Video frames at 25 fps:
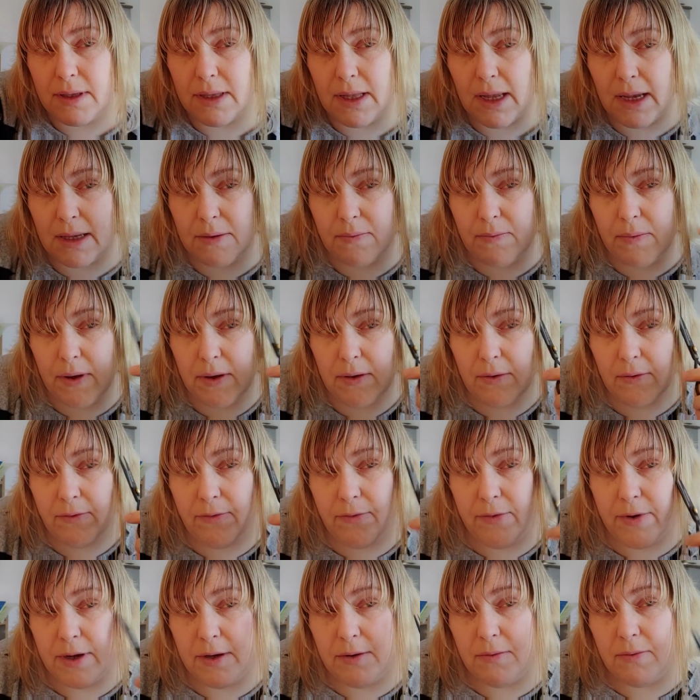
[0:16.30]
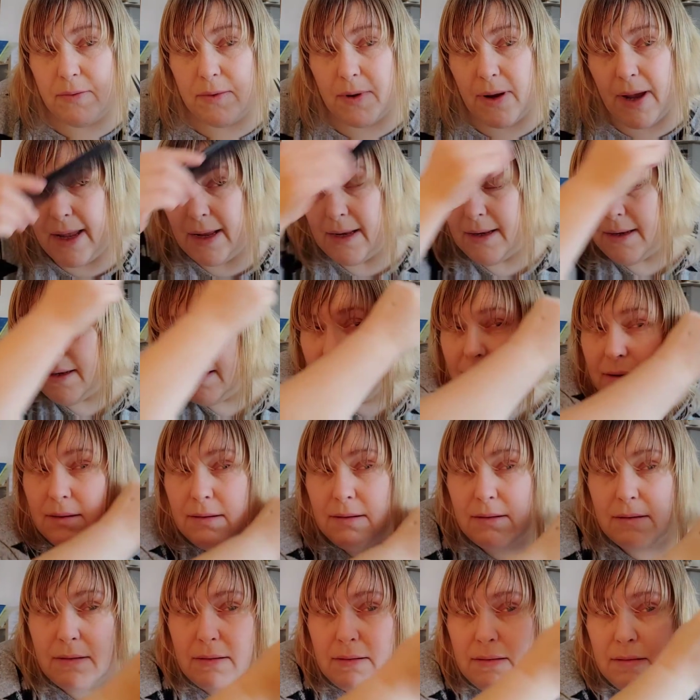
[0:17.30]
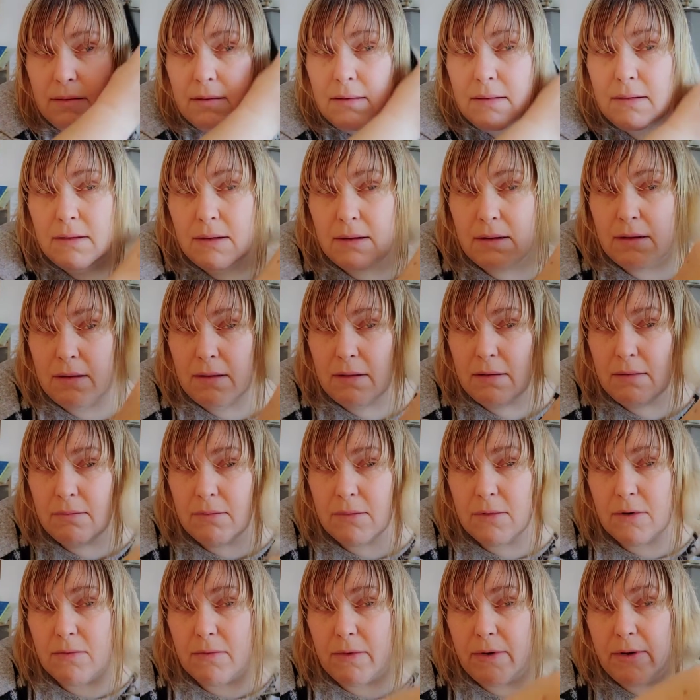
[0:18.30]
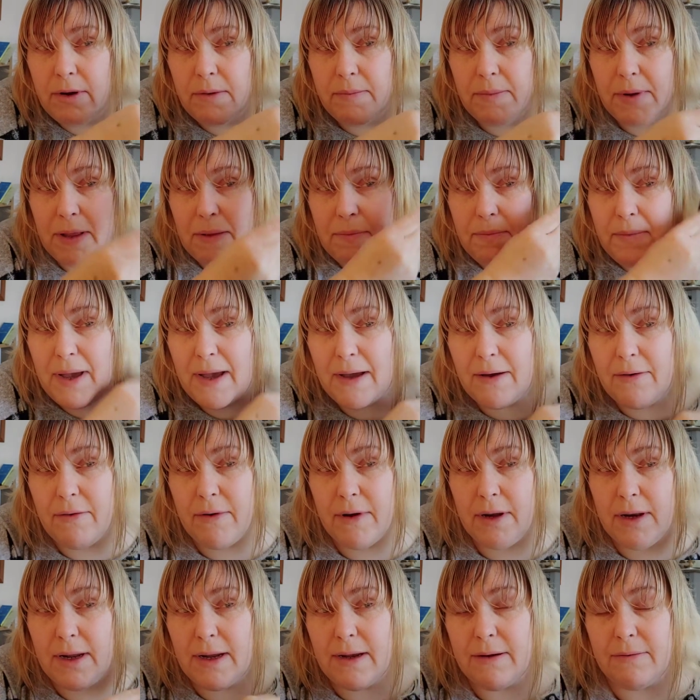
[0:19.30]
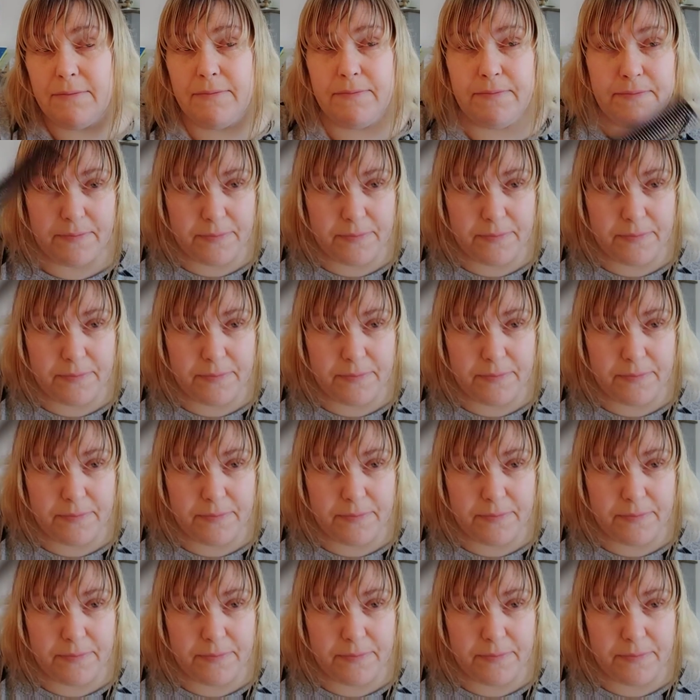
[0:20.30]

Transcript: that's where your fringe will end. I'm not worrying about the back right now.